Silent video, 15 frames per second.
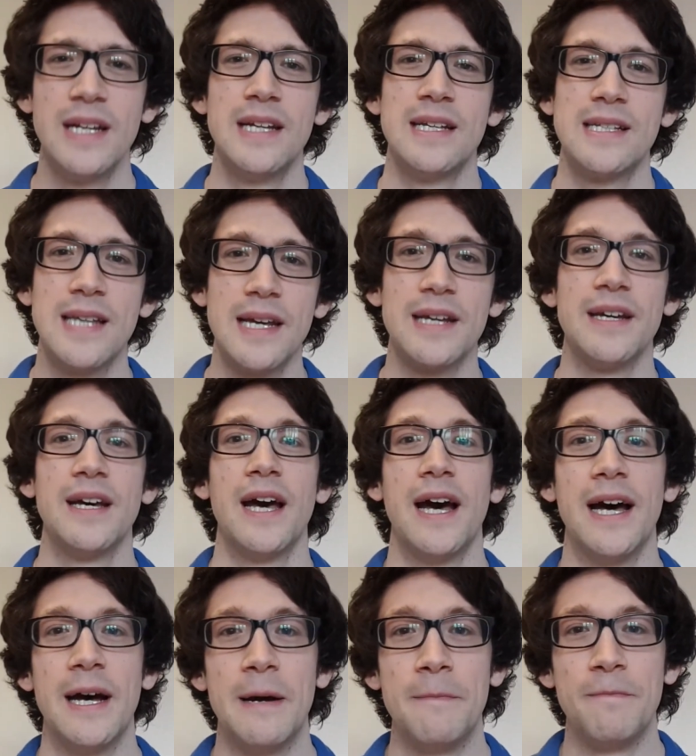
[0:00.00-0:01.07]
So,
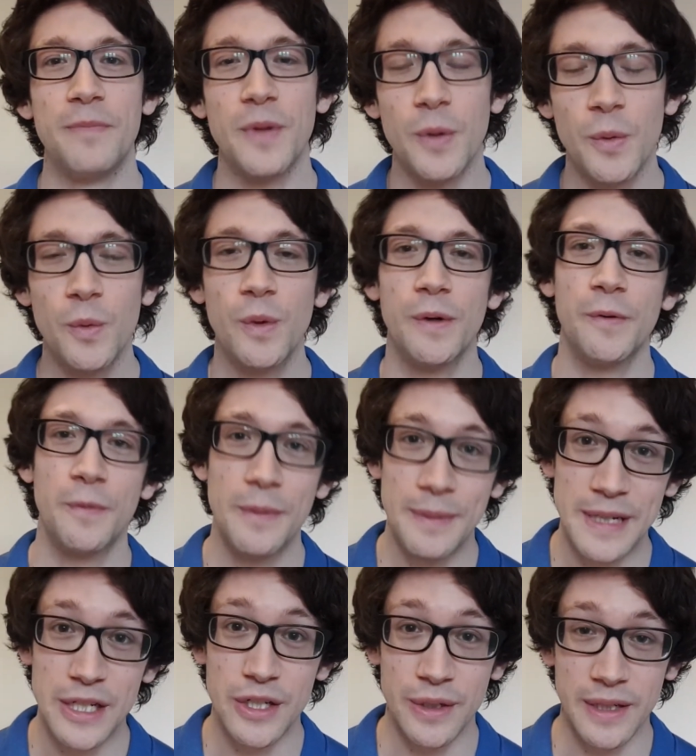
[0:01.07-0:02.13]
what have we
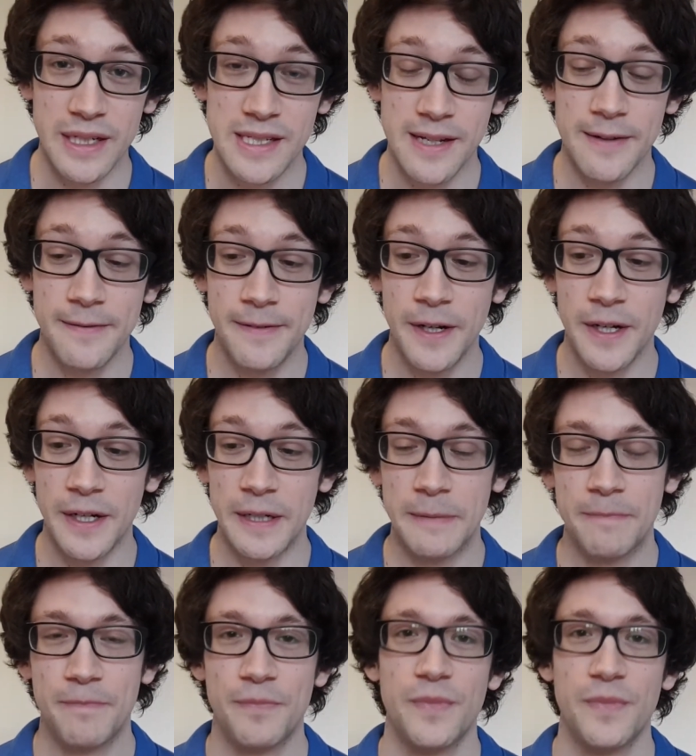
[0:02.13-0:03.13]
been doing so far?